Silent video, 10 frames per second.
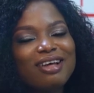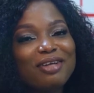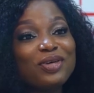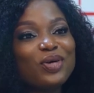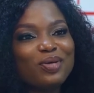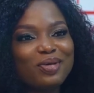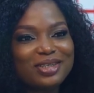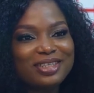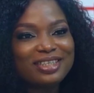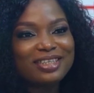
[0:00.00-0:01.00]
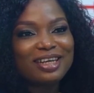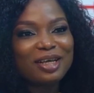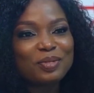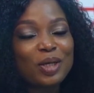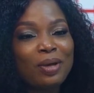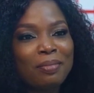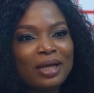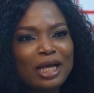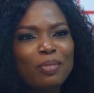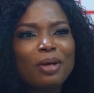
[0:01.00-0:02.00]
I felt crushed. So I went
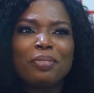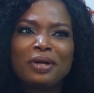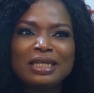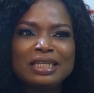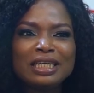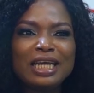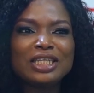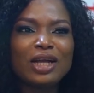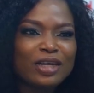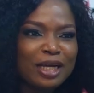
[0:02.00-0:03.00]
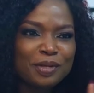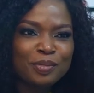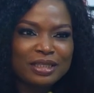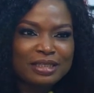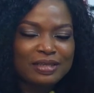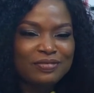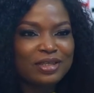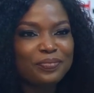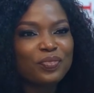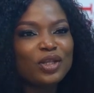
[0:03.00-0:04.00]
back. But apparently the HR kept my CV.